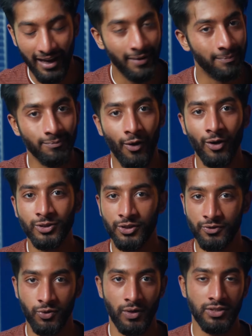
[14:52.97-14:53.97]
In March
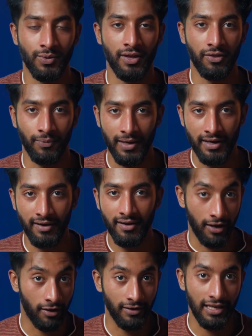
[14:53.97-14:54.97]
of 2023,
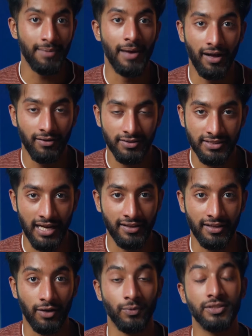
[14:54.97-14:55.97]
I got an email saying
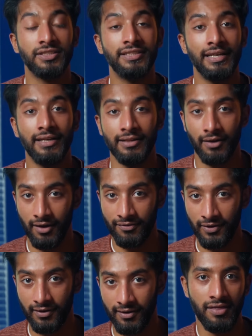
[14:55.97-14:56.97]
that they were sending the
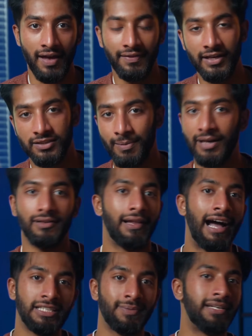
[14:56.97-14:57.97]
offer, that they just made a
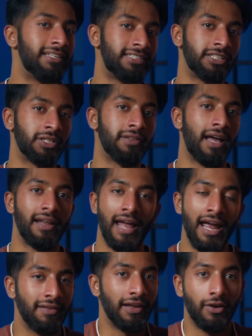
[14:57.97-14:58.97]
last minute decision that,
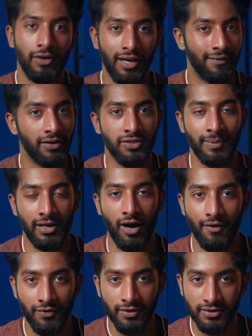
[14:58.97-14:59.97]
hey, they couldn't give out too many
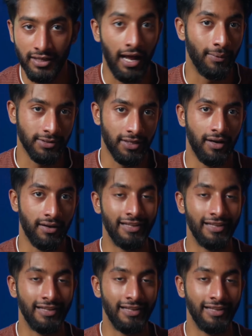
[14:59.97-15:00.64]
offers, and I was cut.